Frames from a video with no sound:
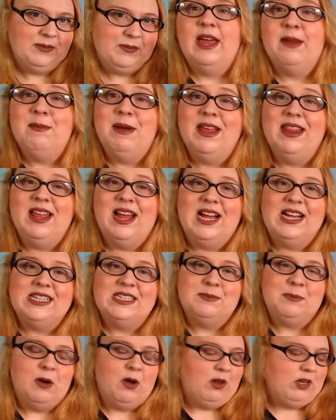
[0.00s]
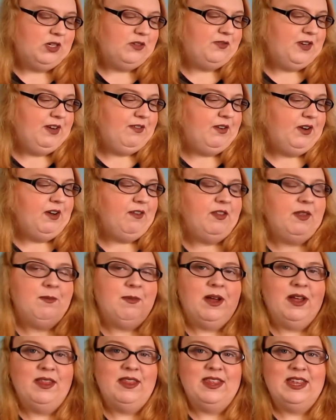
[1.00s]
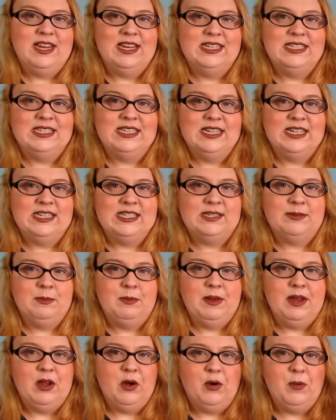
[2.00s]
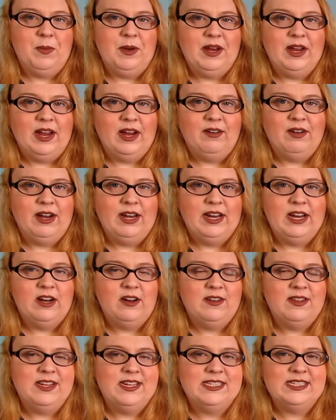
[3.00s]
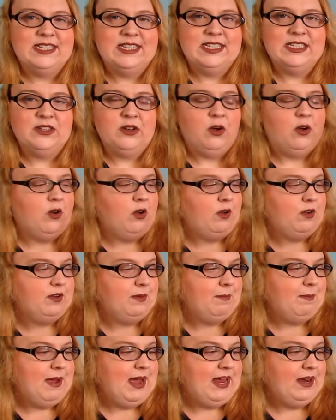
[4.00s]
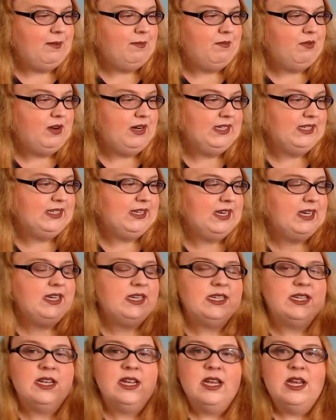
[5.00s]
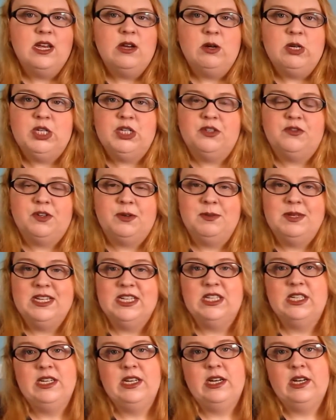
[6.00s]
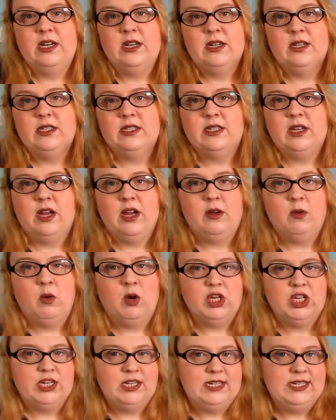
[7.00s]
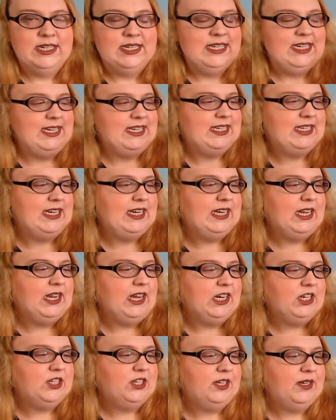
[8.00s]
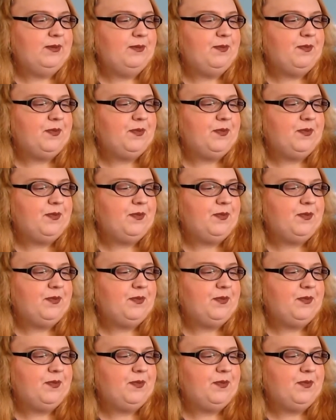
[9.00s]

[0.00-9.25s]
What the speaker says: And my last polish favorite of the month is this OPI right here. This is called Madam President, which is from this year's Washington DC collection.